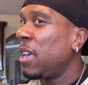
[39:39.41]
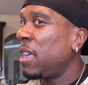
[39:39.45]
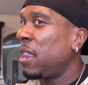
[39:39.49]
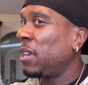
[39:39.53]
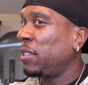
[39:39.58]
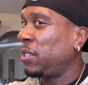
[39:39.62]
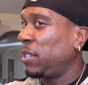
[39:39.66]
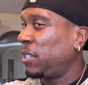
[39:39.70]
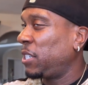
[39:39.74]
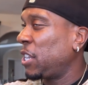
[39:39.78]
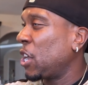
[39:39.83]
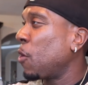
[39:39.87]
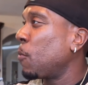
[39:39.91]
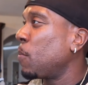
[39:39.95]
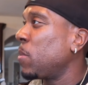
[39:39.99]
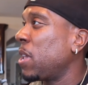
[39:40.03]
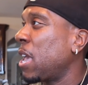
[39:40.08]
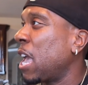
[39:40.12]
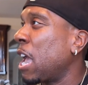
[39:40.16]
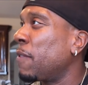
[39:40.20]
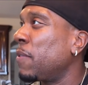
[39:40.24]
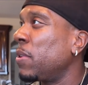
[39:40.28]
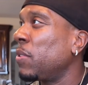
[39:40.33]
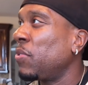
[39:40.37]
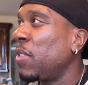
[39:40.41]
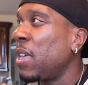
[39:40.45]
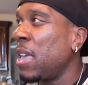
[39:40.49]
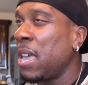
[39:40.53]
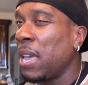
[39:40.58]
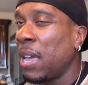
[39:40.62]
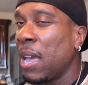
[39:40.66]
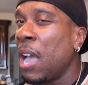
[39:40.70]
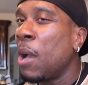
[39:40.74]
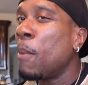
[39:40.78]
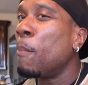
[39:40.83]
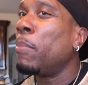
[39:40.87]
it doesn't tell me
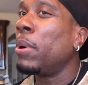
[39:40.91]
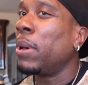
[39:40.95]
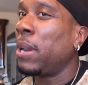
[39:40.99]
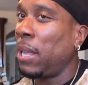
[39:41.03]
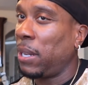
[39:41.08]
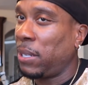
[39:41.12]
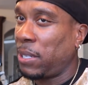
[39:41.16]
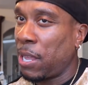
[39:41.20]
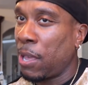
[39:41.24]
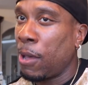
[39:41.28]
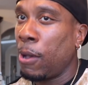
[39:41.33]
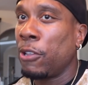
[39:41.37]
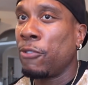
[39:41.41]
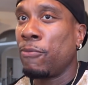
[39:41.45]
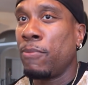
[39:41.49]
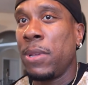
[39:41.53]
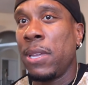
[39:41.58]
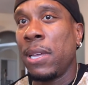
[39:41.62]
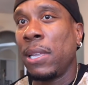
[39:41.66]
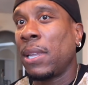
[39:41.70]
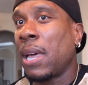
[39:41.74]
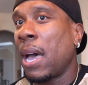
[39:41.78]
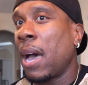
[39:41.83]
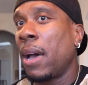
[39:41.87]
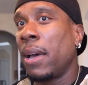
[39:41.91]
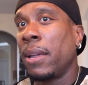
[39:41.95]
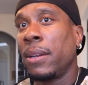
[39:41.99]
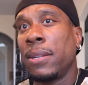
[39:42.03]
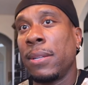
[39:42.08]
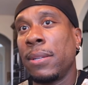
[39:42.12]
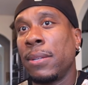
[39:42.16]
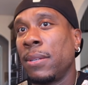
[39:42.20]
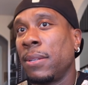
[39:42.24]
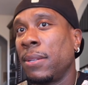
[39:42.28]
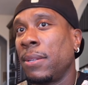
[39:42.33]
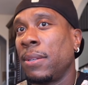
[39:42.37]
everything, but it tells me a
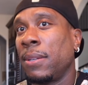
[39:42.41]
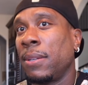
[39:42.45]
lot.